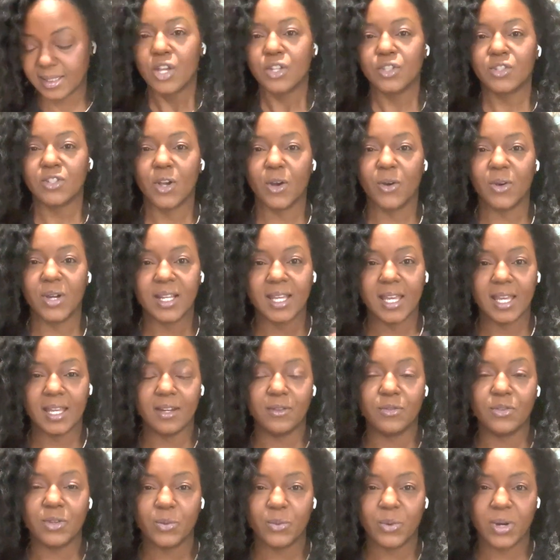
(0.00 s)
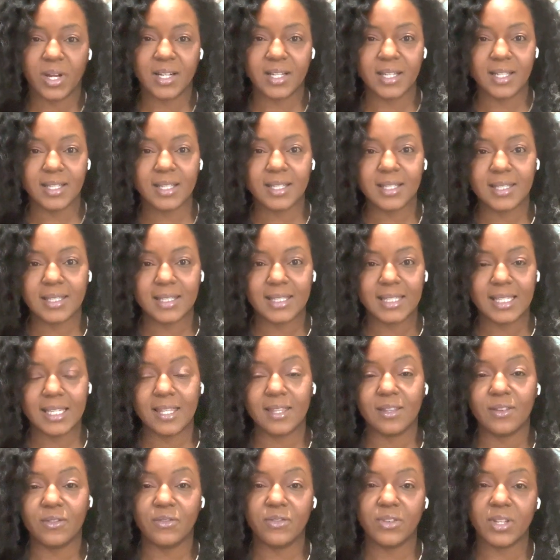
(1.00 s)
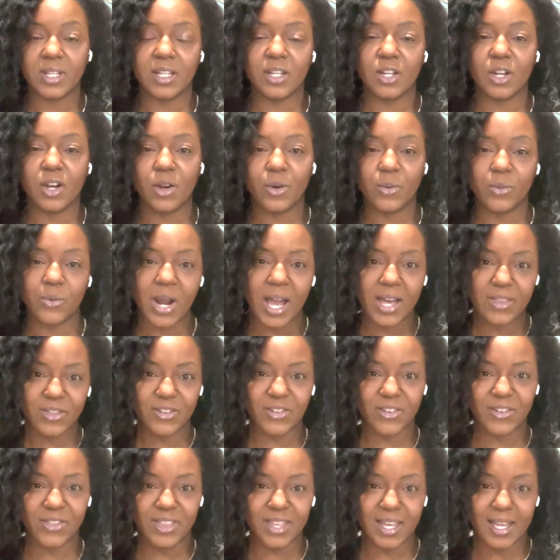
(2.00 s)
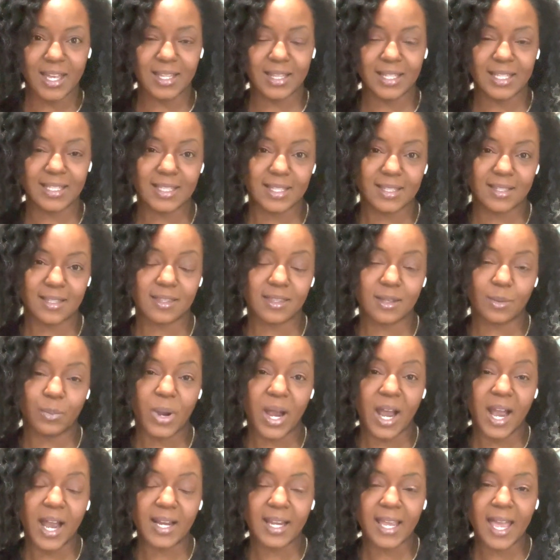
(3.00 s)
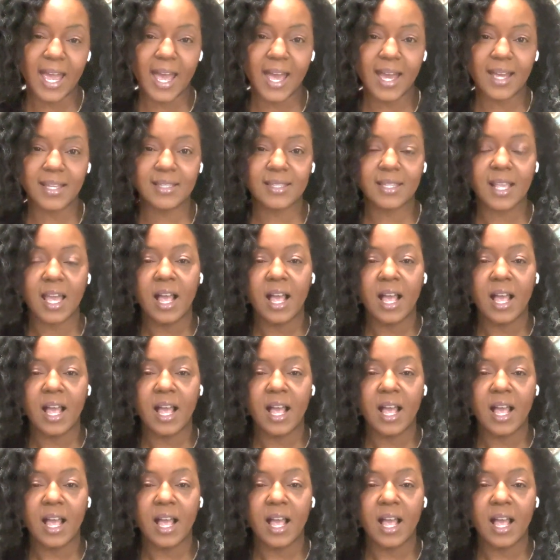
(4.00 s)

So again, if you want to see the video rather than listen to the podcast,